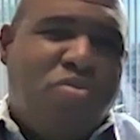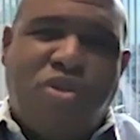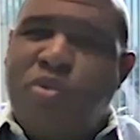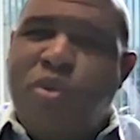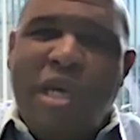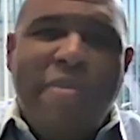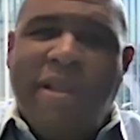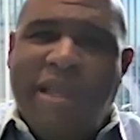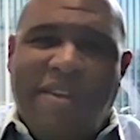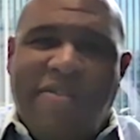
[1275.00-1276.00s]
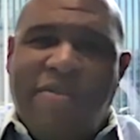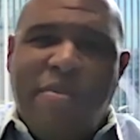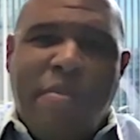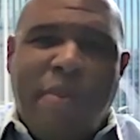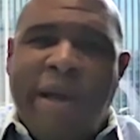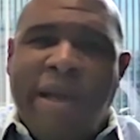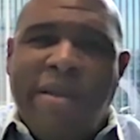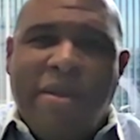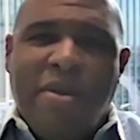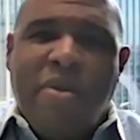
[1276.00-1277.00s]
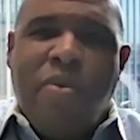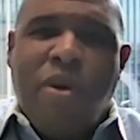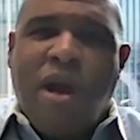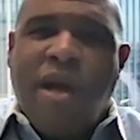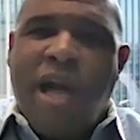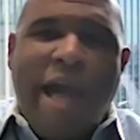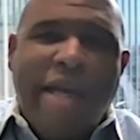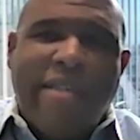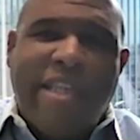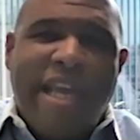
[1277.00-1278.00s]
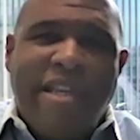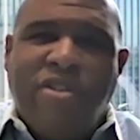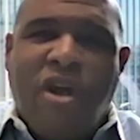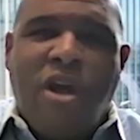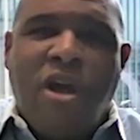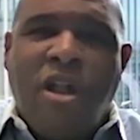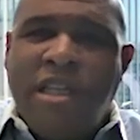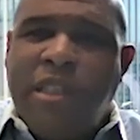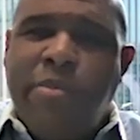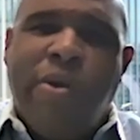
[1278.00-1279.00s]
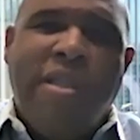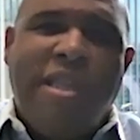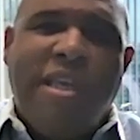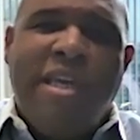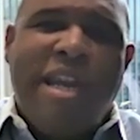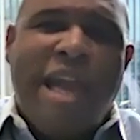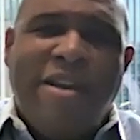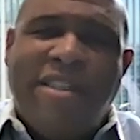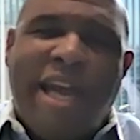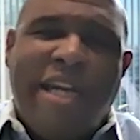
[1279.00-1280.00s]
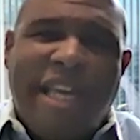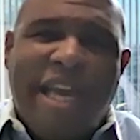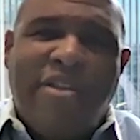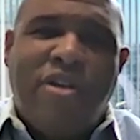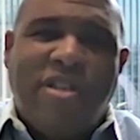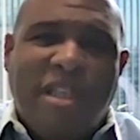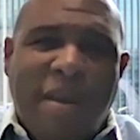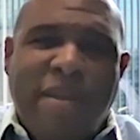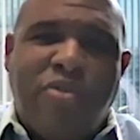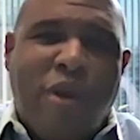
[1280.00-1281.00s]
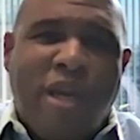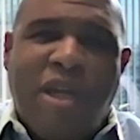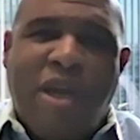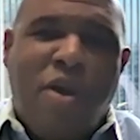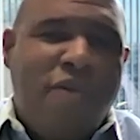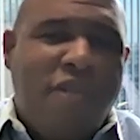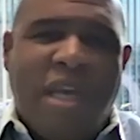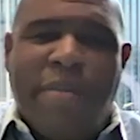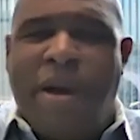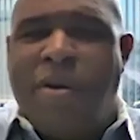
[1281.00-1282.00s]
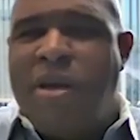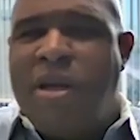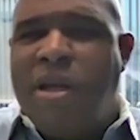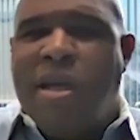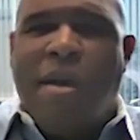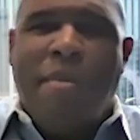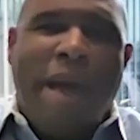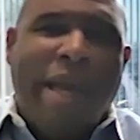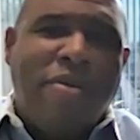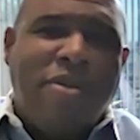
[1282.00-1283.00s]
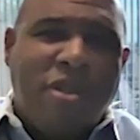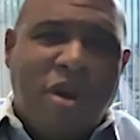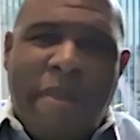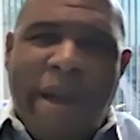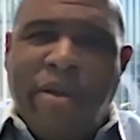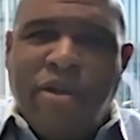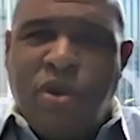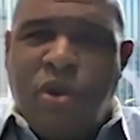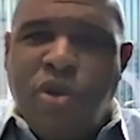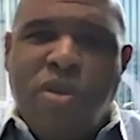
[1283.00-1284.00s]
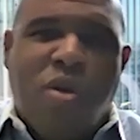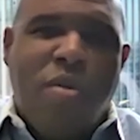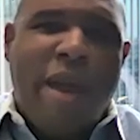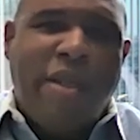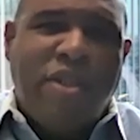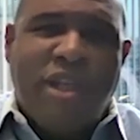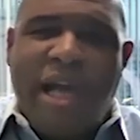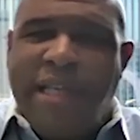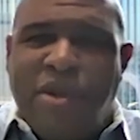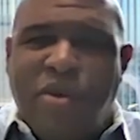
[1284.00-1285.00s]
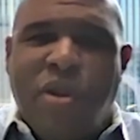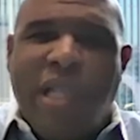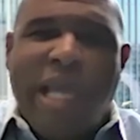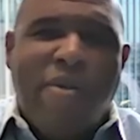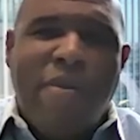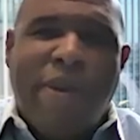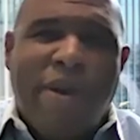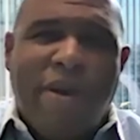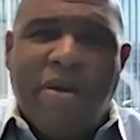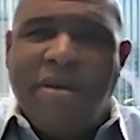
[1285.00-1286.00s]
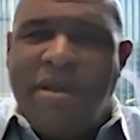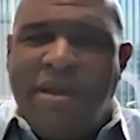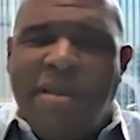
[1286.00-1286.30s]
should we believe? But when our guy is standing tall and he's breathing in and out, he's got his hands on his hip, he's ready to go. If you think about a Michael, you know, Michael Jordan or Magic Johnson or Larry Bird,